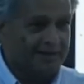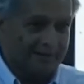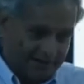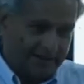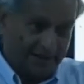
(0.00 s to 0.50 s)

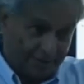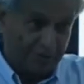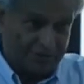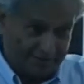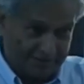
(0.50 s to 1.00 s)
I think the two
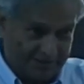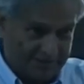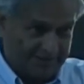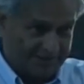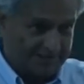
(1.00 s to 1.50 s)
new blades,
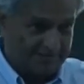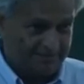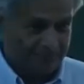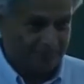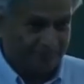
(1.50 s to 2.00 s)
what is it
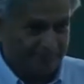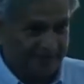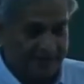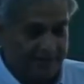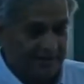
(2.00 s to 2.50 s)
is
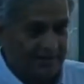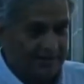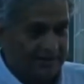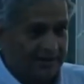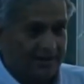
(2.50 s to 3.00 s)

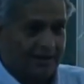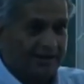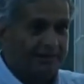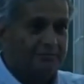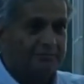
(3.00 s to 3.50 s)
75
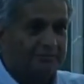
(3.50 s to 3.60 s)
lakhs.